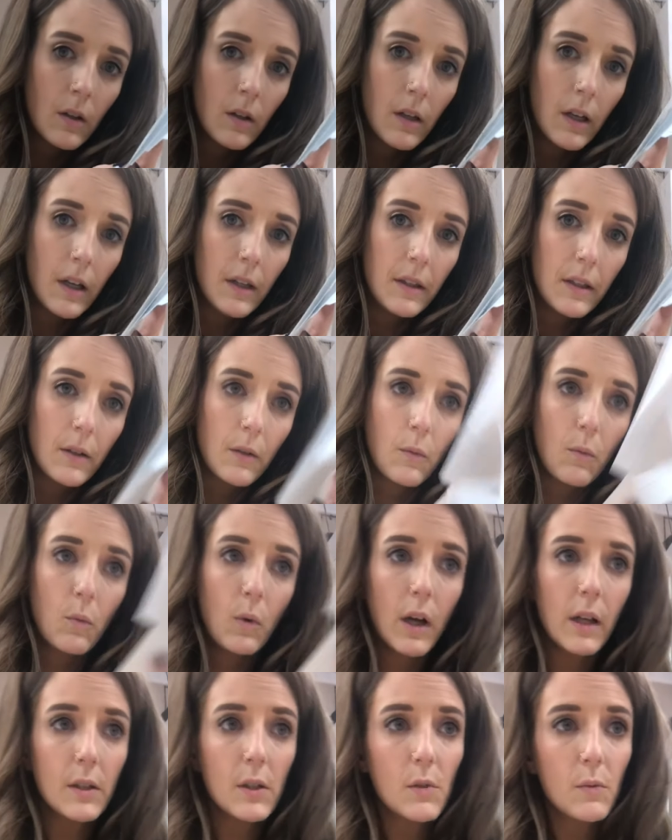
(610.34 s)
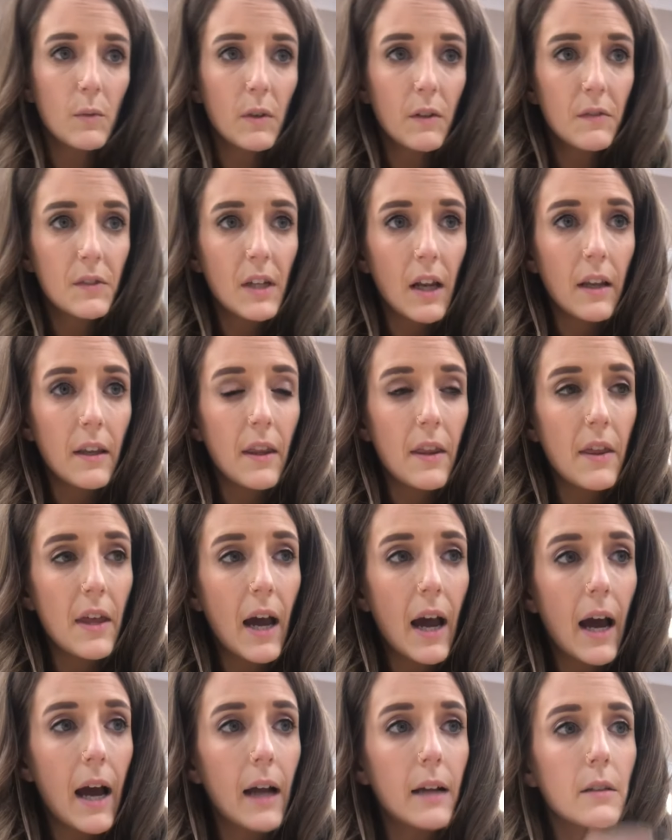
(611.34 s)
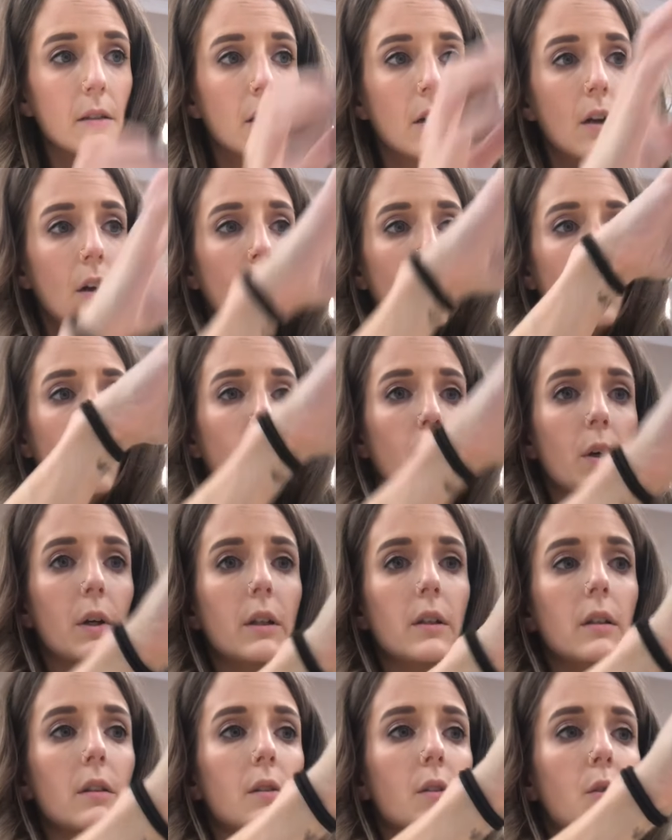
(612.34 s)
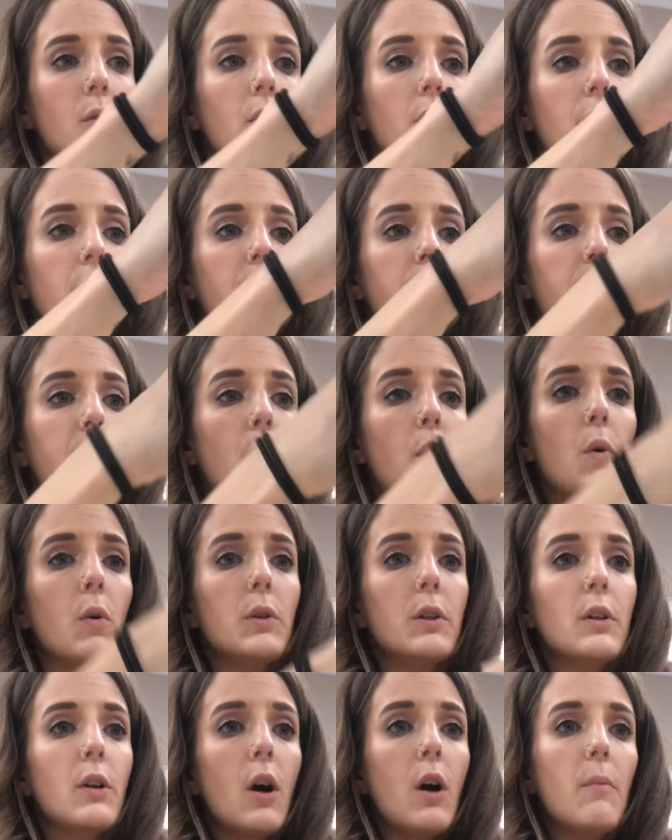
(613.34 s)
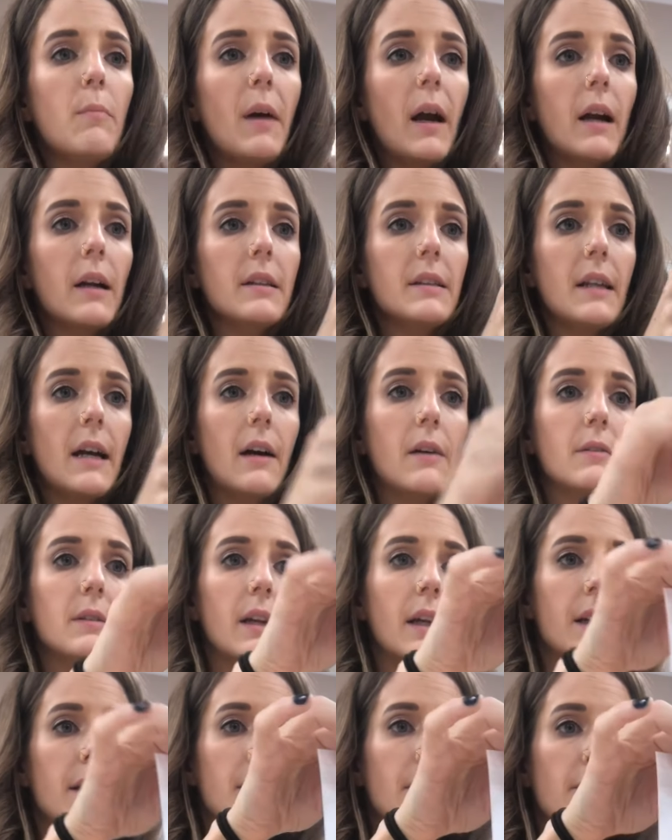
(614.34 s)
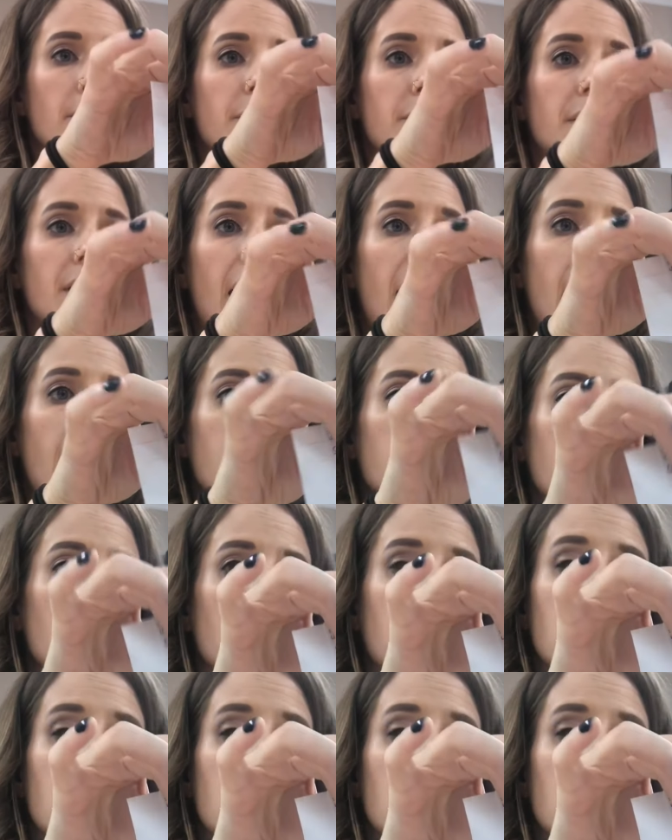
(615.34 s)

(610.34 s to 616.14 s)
And then once we've done that, we're gonna sort of fold it all back down nice and flat.